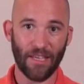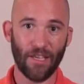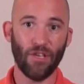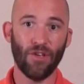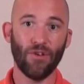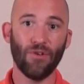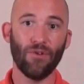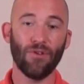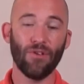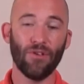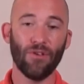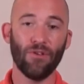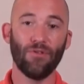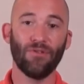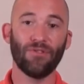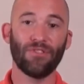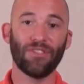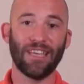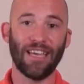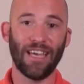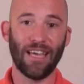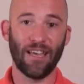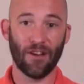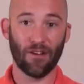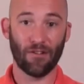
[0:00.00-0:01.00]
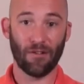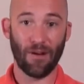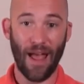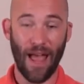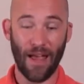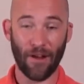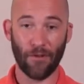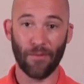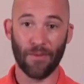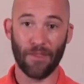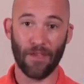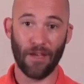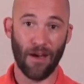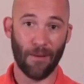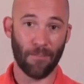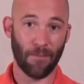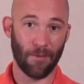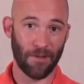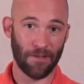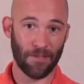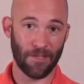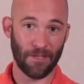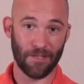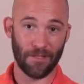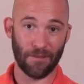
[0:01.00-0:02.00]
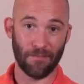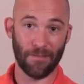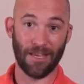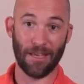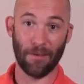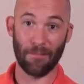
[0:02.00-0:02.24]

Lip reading: that you use to interact with the operating system.